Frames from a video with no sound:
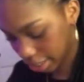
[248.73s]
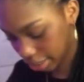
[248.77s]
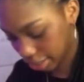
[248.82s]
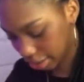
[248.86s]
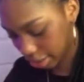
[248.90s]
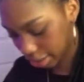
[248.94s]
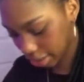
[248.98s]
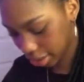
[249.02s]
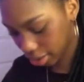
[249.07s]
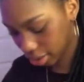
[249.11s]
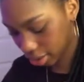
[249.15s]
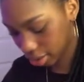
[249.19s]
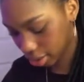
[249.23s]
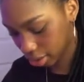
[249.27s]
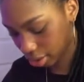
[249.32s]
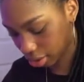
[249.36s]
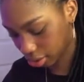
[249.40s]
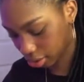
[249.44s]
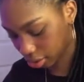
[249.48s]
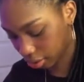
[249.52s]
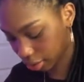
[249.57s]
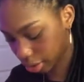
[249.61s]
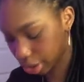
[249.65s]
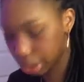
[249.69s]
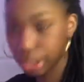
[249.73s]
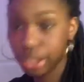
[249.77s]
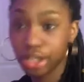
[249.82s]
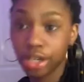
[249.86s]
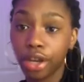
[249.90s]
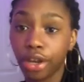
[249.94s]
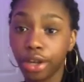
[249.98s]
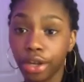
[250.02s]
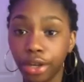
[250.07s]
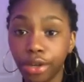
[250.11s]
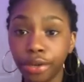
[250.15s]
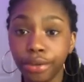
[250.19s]
here, cause I wanna show
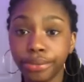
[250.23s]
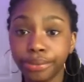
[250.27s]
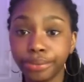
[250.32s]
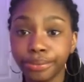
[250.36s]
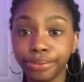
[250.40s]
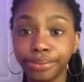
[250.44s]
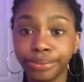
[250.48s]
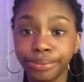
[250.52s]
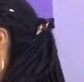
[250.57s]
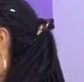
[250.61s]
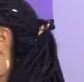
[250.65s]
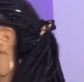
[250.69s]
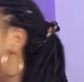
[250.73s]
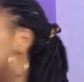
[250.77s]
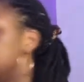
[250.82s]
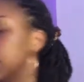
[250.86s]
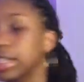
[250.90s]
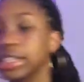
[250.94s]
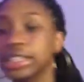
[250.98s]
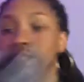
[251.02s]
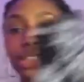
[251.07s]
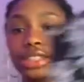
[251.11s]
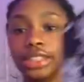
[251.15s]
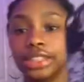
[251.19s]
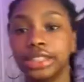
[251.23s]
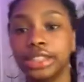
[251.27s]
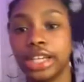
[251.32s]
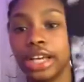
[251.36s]
you. So this is